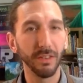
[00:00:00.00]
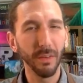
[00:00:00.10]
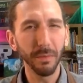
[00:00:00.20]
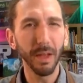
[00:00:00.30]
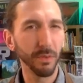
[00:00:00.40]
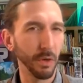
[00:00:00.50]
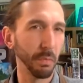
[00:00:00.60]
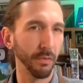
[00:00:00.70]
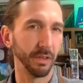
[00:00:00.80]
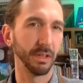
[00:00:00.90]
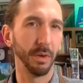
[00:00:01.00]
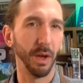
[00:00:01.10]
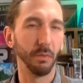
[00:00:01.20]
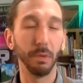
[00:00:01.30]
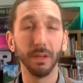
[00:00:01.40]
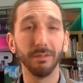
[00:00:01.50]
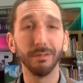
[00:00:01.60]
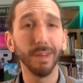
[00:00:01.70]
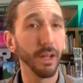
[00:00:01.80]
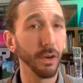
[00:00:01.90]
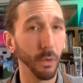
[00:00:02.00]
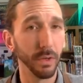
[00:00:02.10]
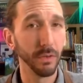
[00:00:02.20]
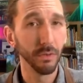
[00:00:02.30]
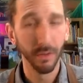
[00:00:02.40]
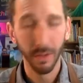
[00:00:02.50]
Sometimes they're perfectly round, but not always.